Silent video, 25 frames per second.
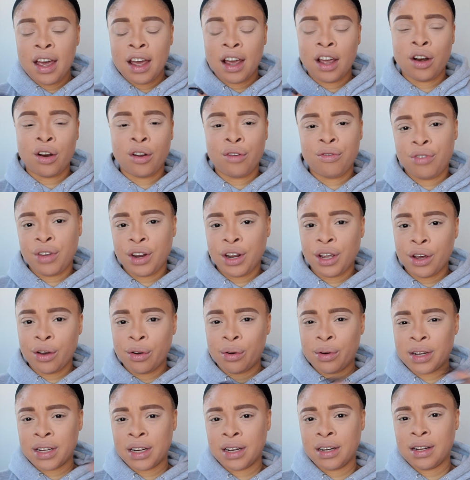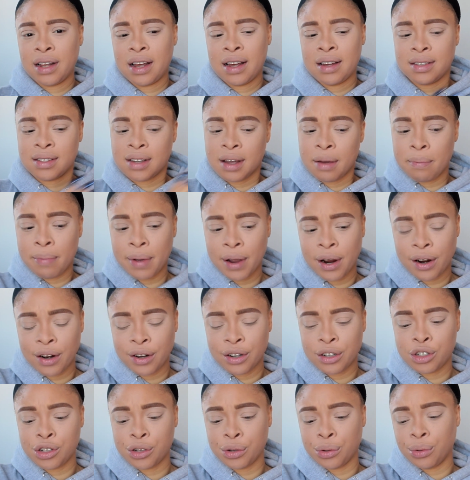in her video and as
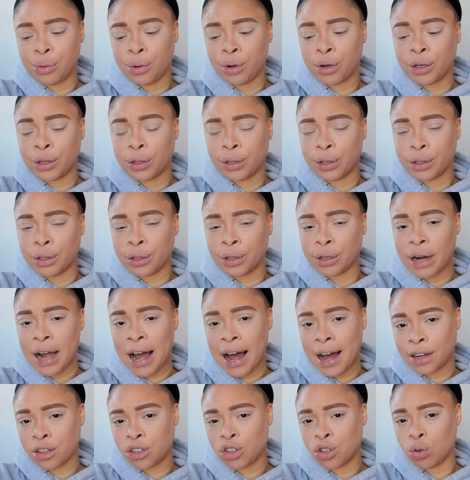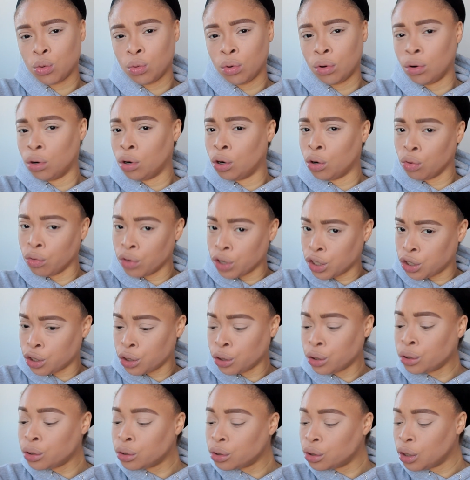compared to her actual
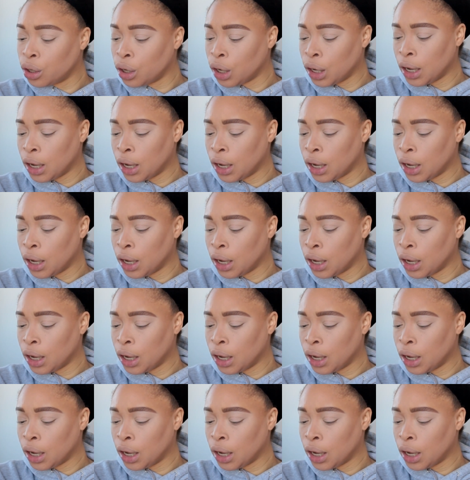original.